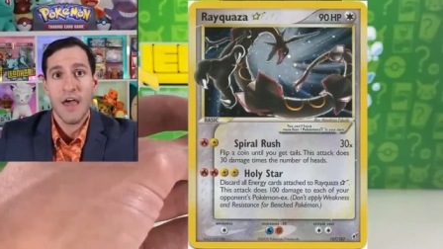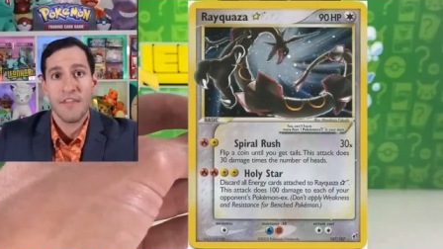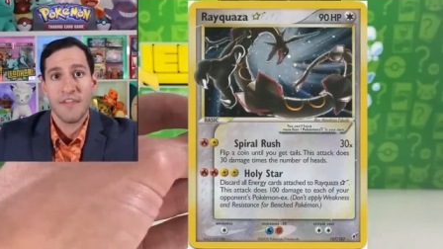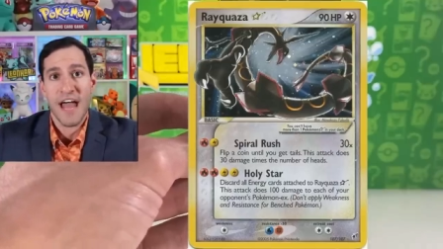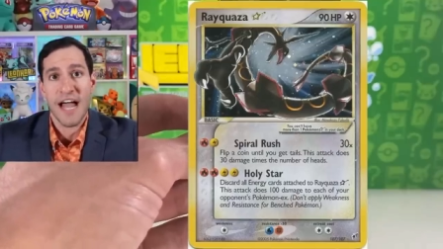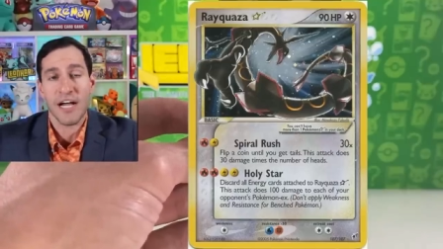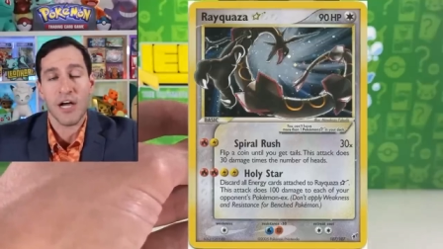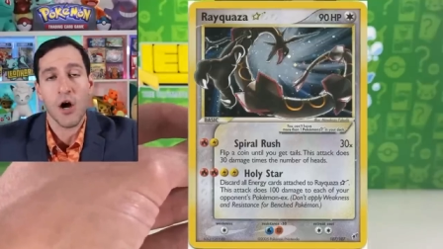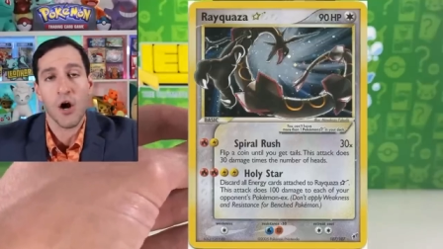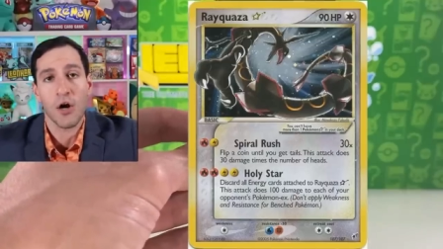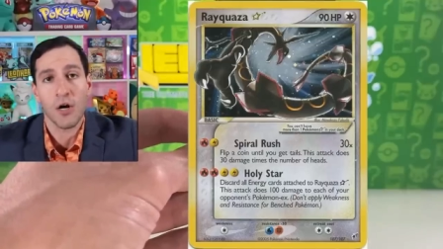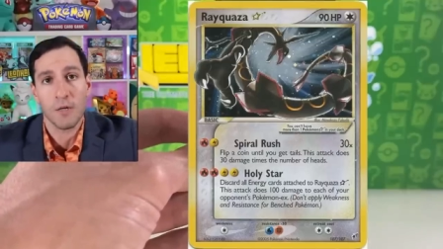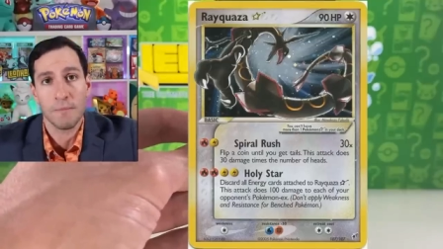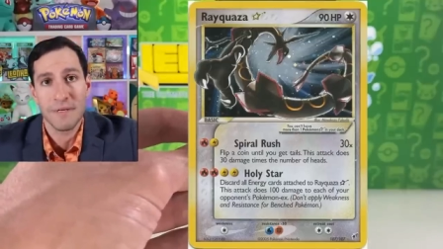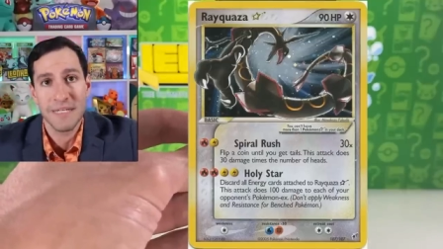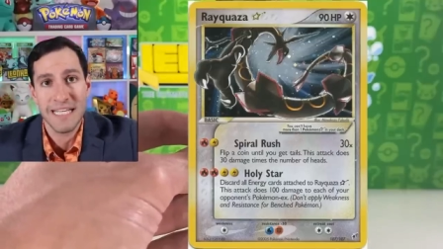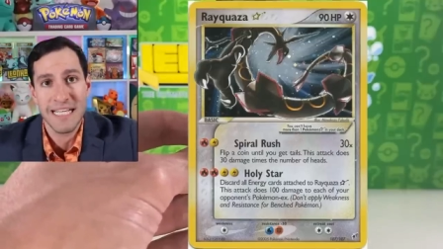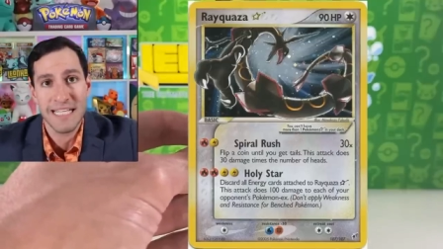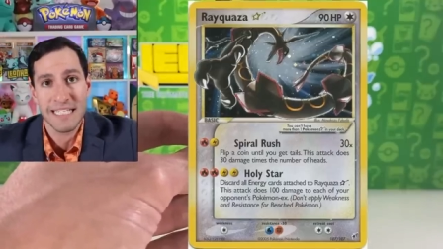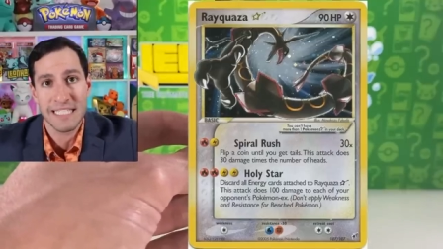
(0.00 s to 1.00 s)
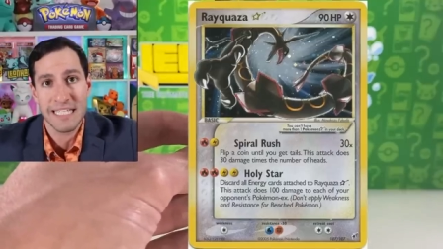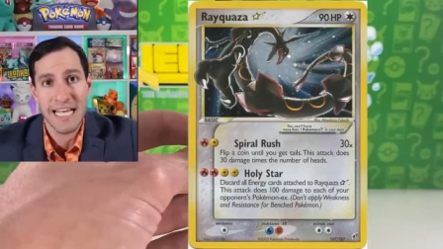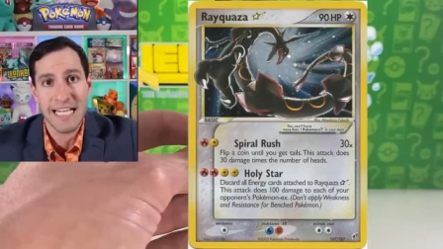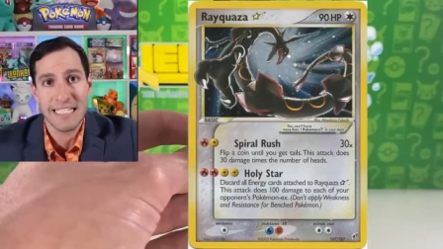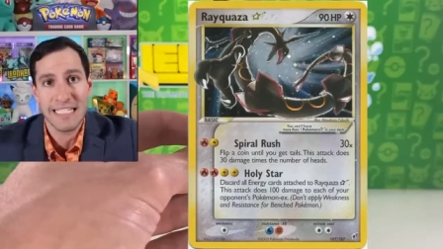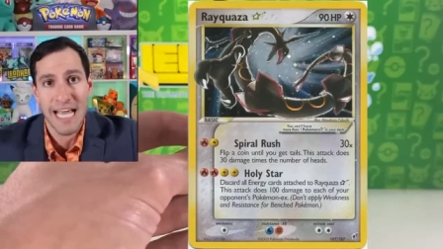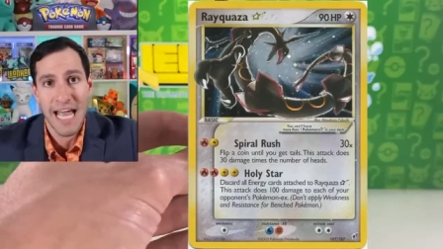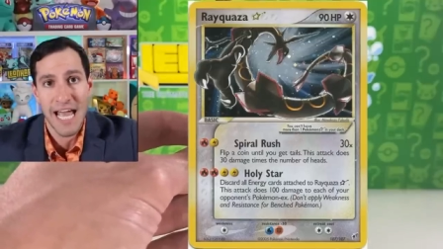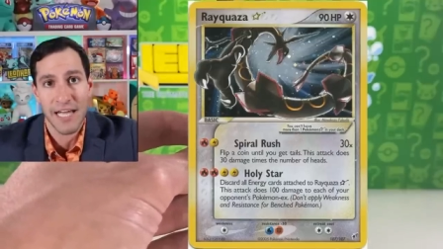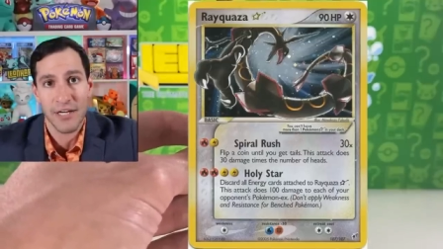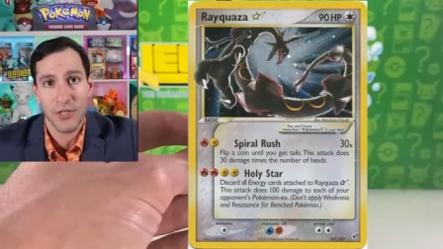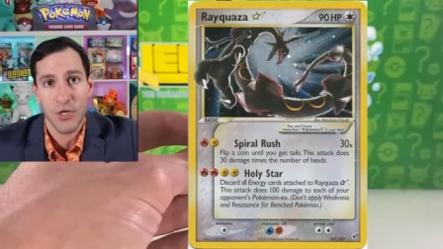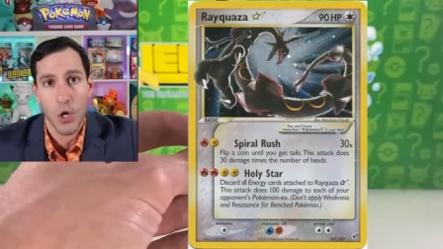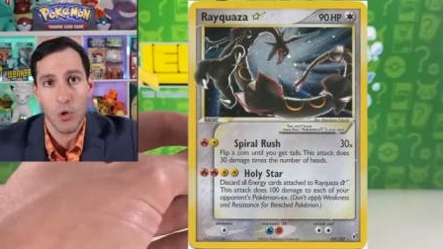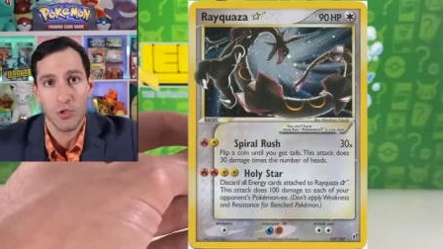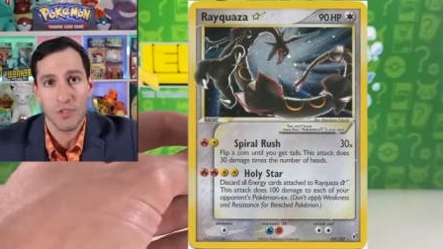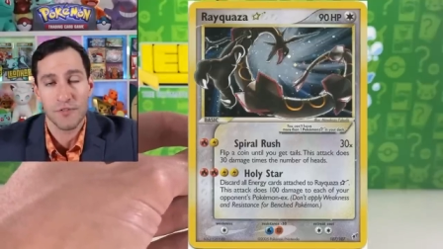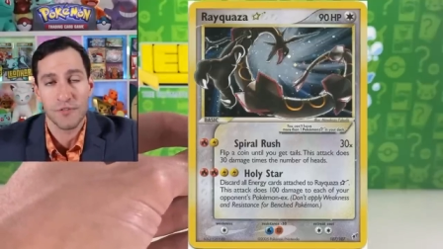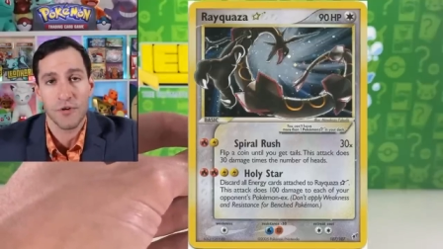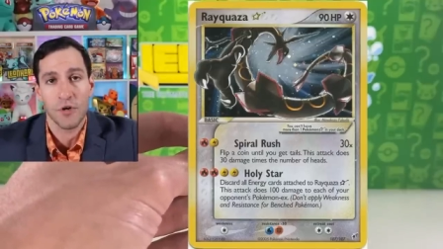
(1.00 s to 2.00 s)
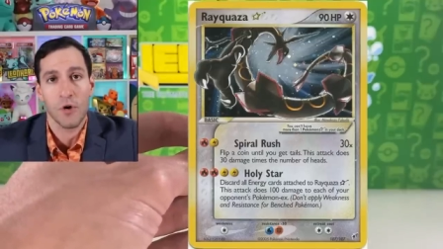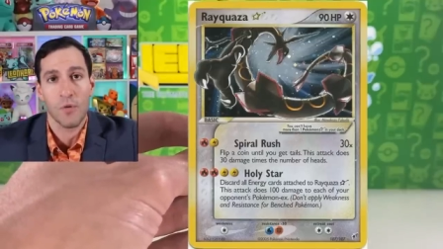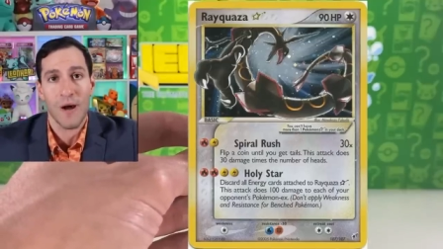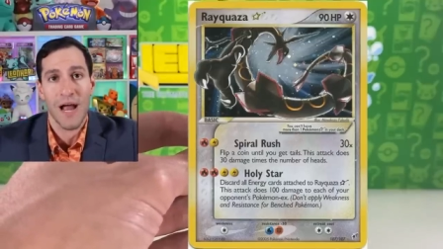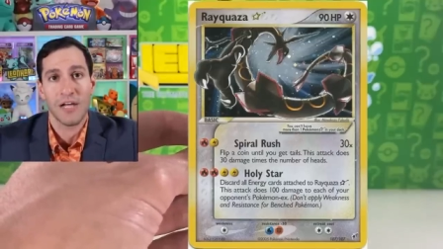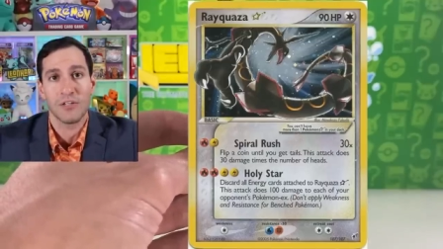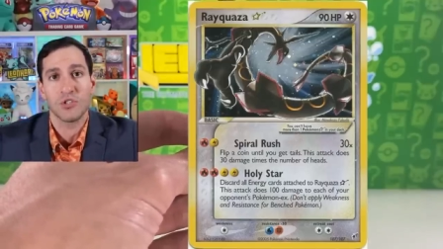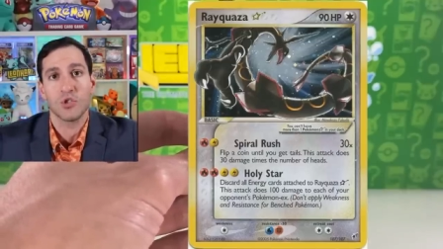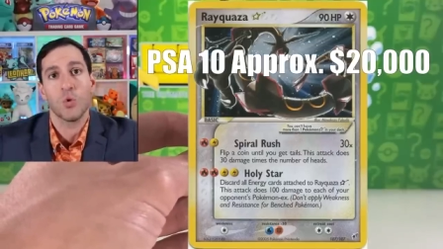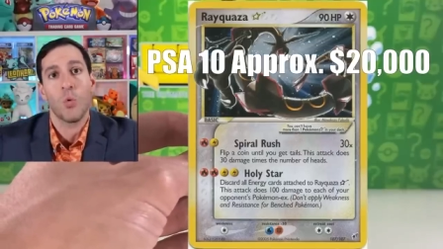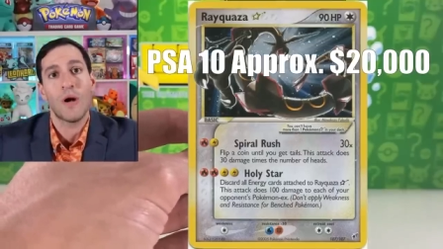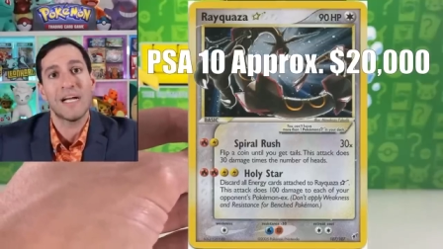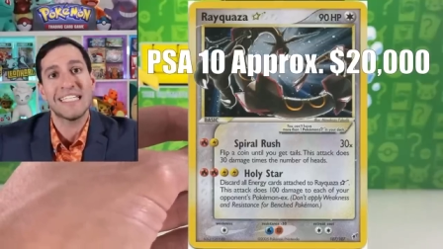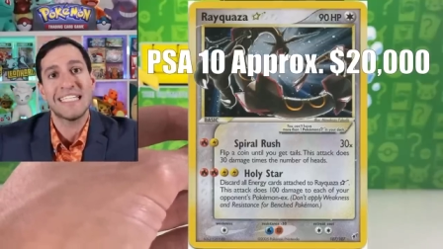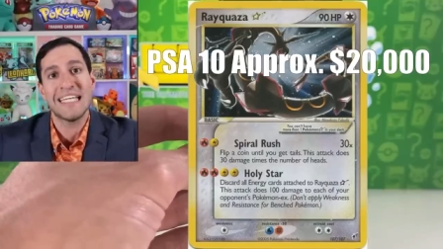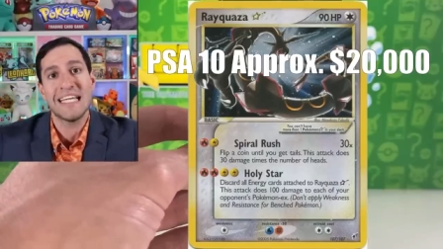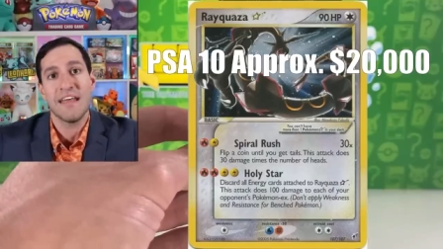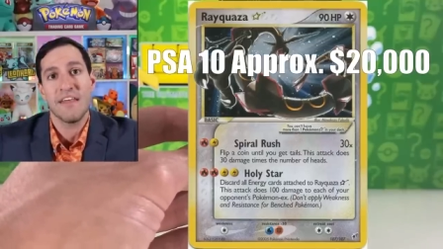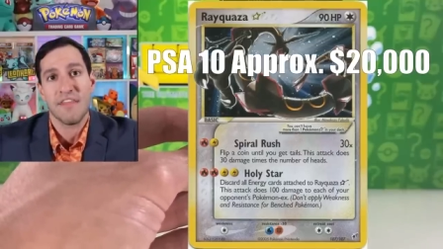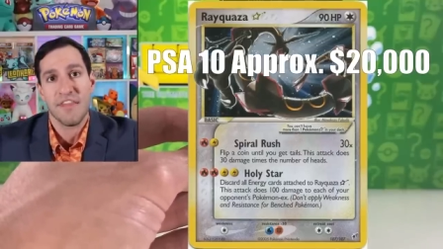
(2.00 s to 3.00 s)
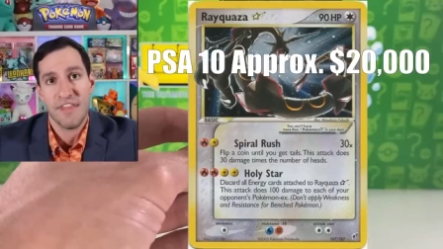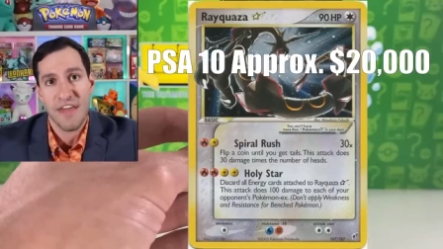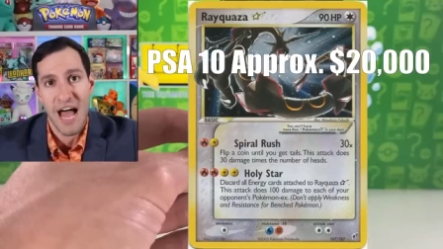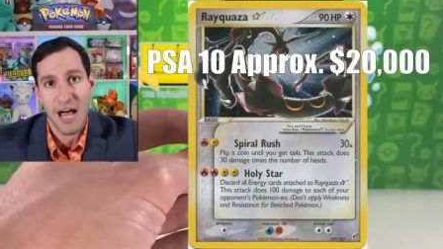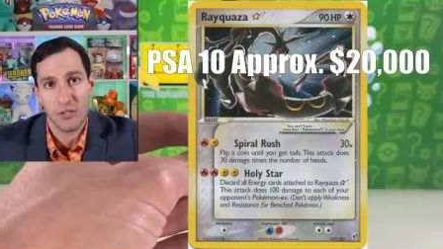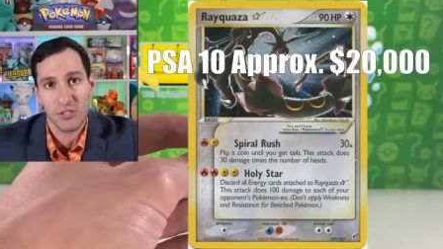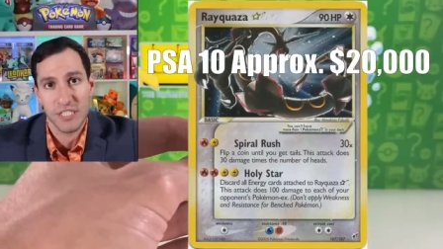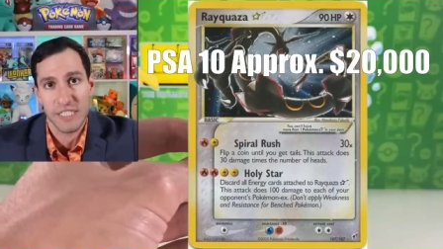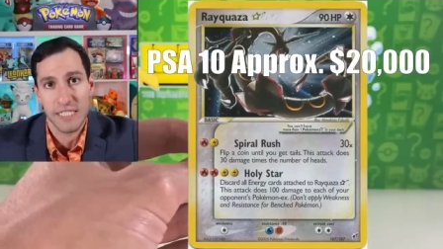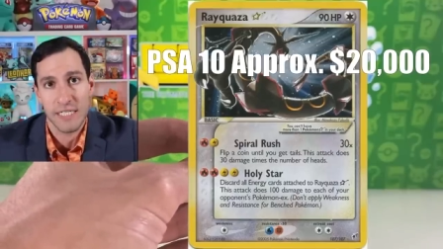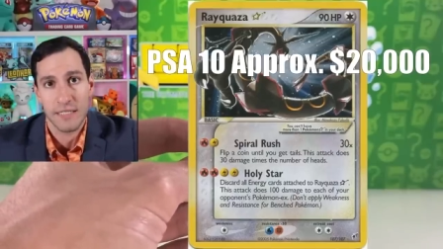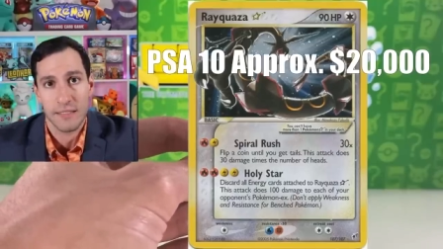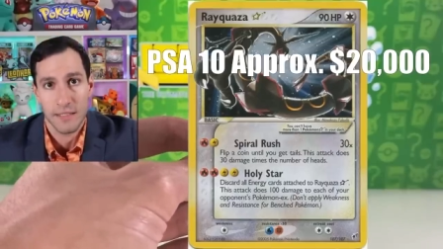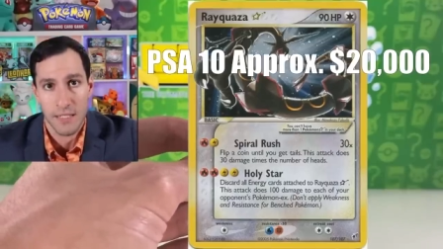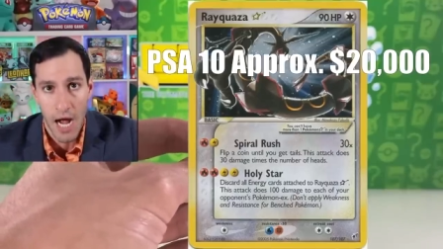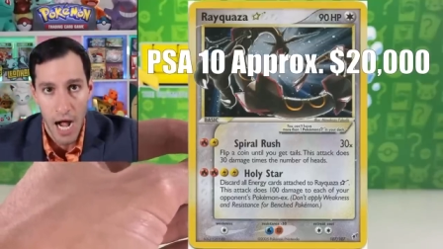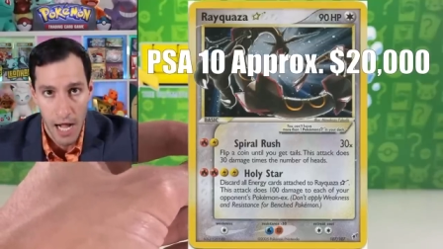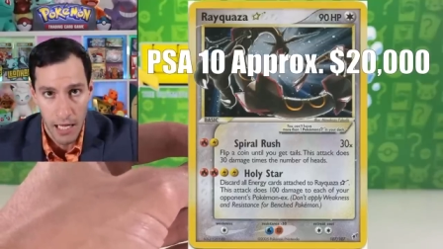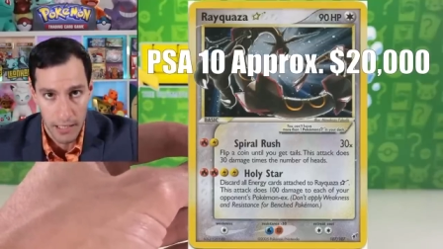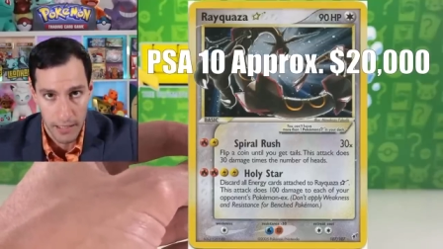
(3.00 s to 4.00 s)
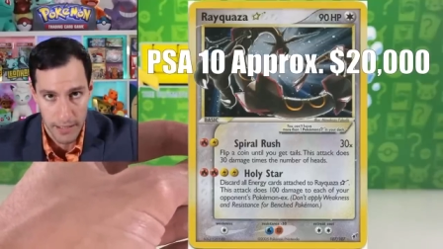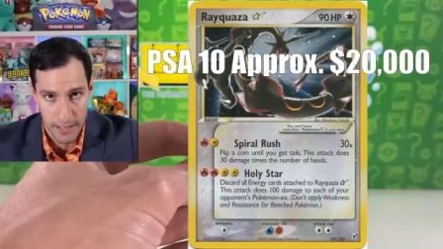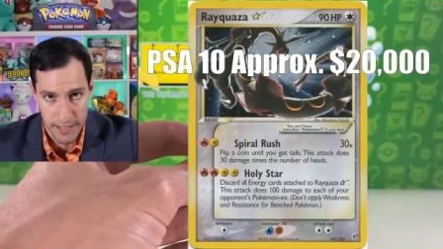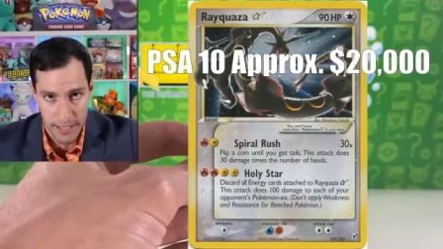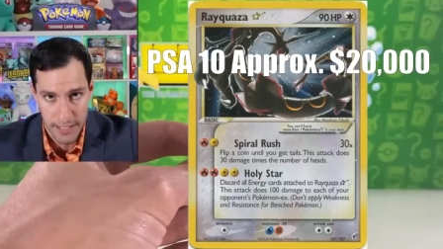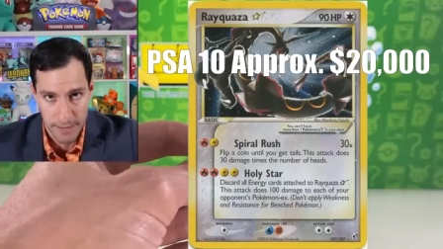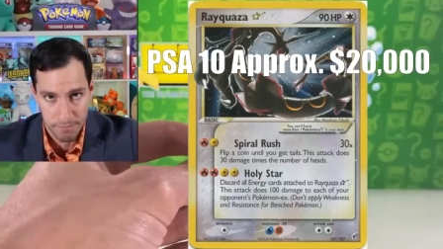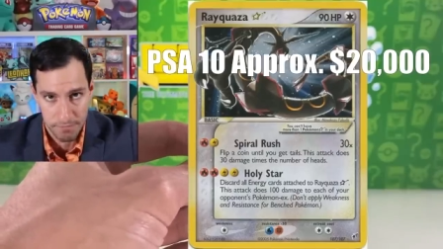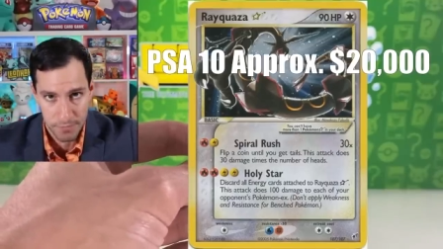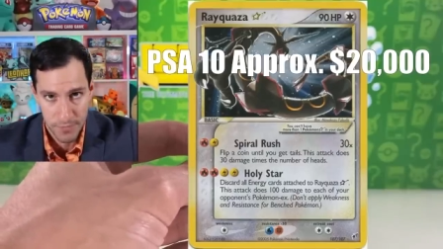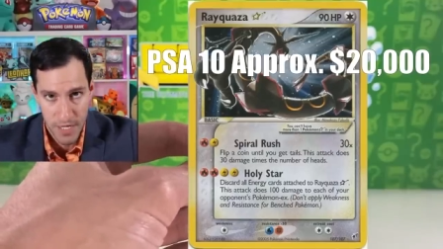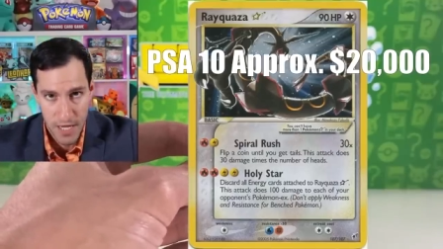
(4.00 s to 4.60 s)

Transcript: That card, P S A ten, goes for around twenty thousand dollars.